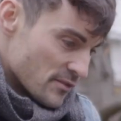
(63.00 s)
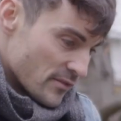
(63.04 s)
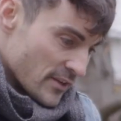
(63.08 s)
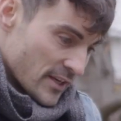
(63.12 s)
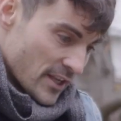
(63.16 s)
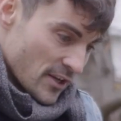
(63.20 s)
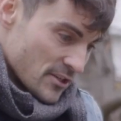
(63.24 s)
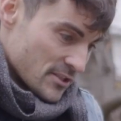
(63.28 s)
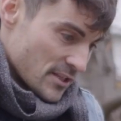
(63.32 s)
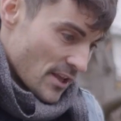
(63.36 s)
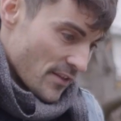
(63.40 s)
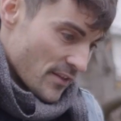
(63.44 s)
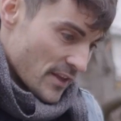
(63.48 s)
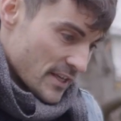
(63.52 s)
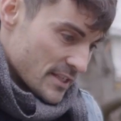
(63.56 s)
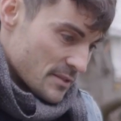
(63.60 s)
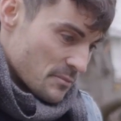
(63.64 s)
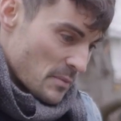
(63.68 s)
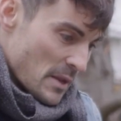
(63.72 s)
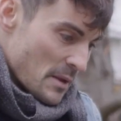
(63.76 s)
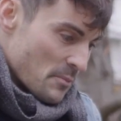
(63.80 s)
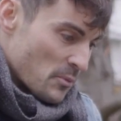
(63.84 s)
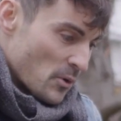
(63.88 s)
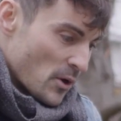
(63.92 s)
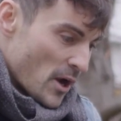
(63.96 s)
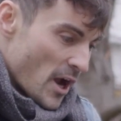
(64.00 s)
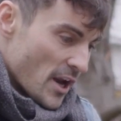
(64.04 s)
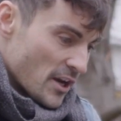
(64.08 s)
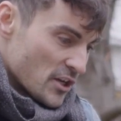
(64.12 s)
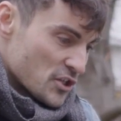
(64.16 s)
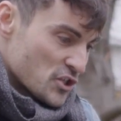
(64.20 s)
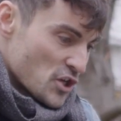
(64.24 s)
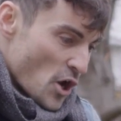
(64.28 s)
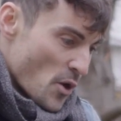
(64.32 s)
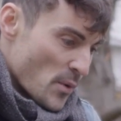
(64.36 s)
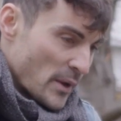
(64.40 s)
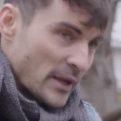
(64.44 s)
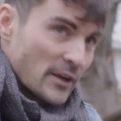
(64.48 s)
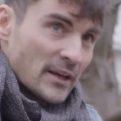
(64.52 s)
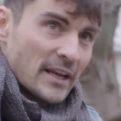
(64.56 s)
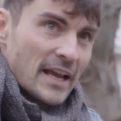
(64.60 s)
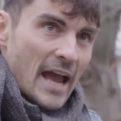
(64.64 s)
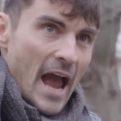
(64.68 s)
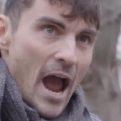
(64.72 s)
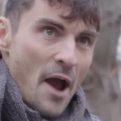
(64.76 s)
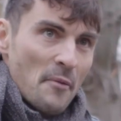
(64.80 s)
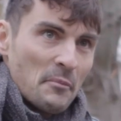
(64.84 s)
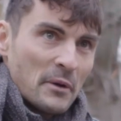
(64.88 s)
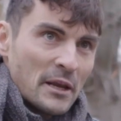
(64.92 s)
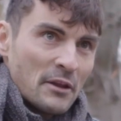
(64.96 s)
of videos like this, people kind of showing
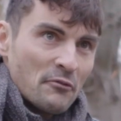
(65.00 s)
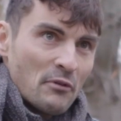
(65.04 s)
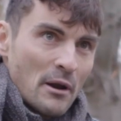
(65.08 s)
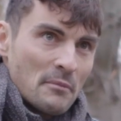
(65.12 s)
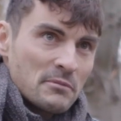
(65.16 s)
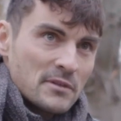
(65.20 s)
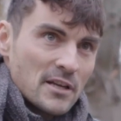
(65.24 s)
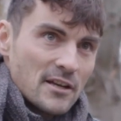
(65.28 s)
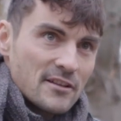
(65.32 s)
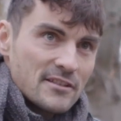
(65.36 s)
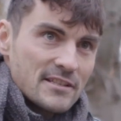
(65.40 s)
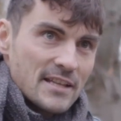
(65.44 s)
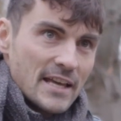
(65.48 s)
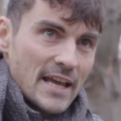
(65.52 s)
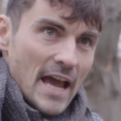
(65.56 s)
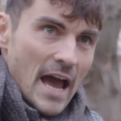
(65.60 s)
how many reptiles they